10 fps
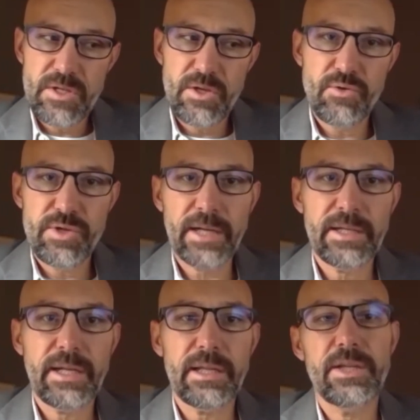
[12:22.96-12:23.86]
you
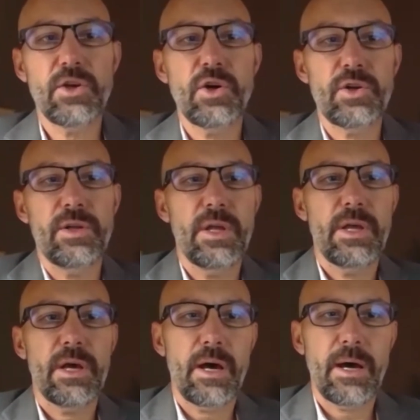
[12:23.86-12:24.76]
technically could
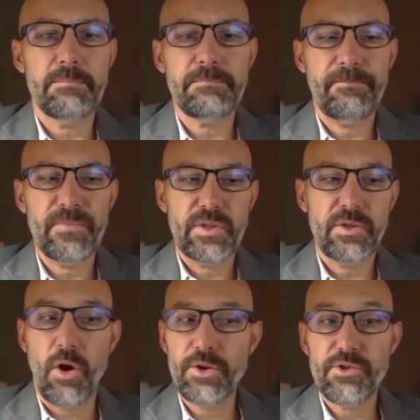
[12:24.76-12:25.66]
call